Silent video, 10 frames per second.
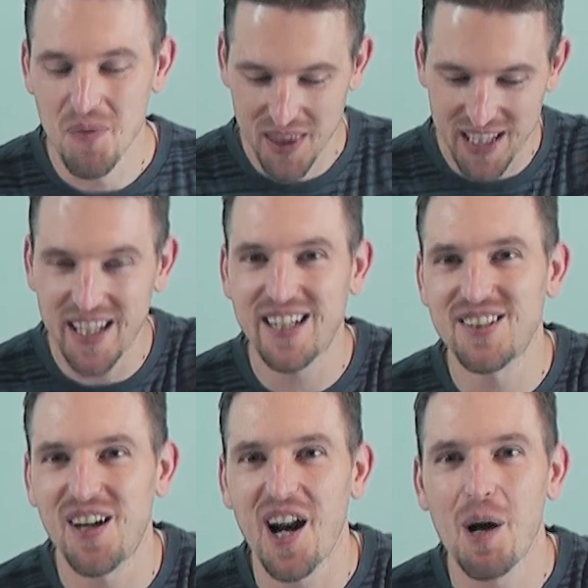The next
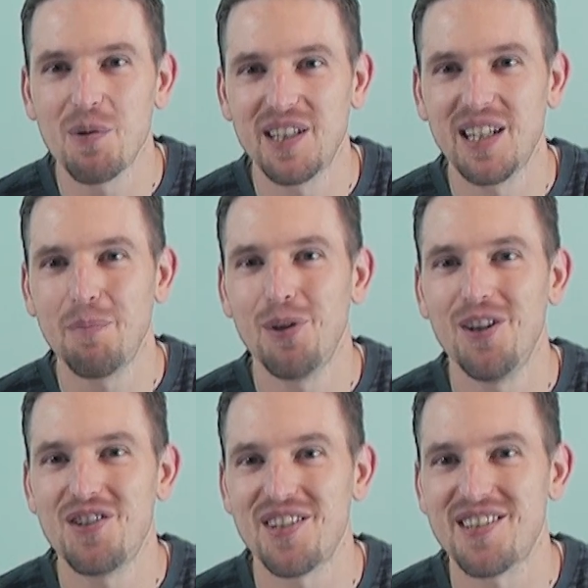card I was going to
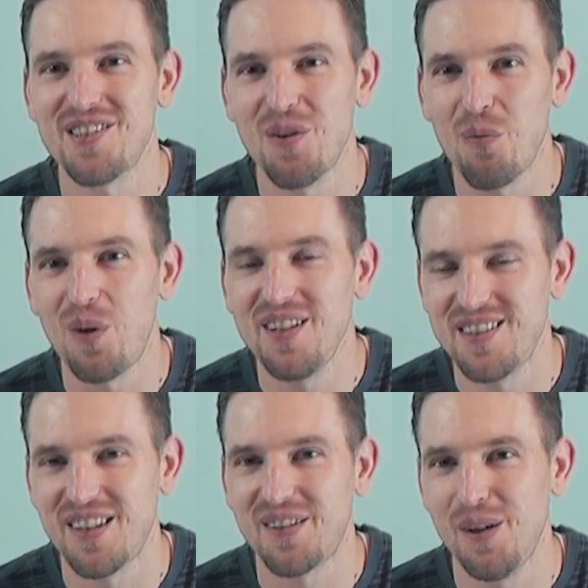purchase
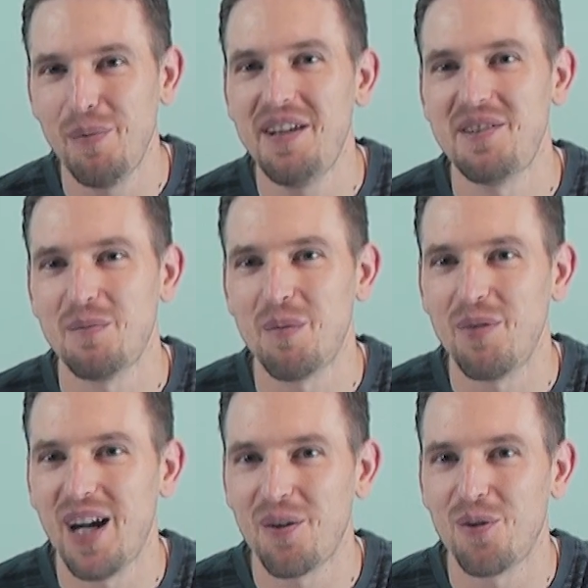was the third piece of my
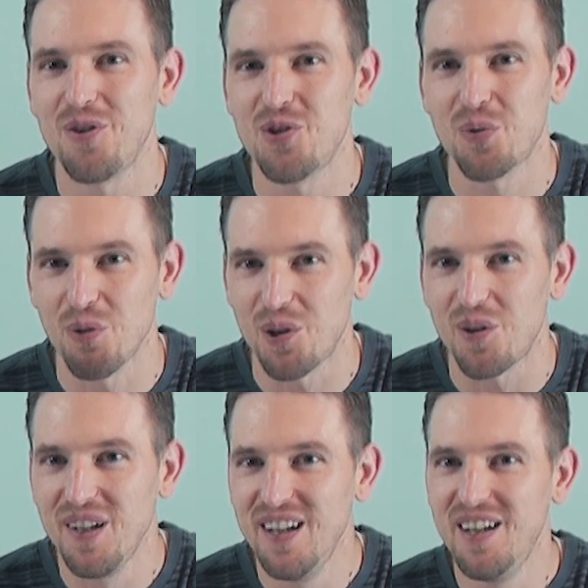Brine
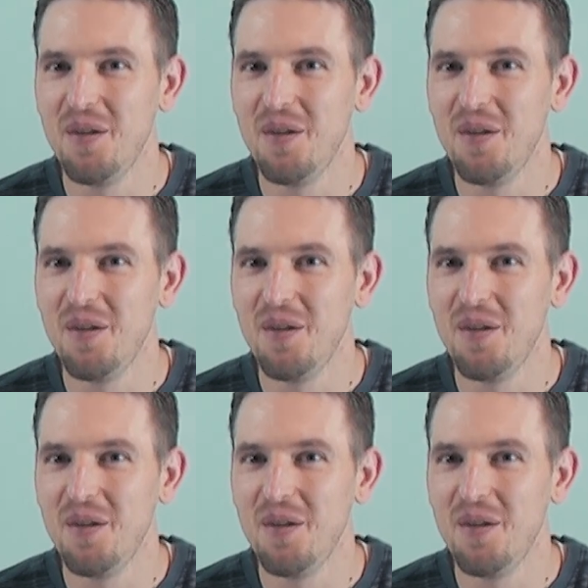scroll.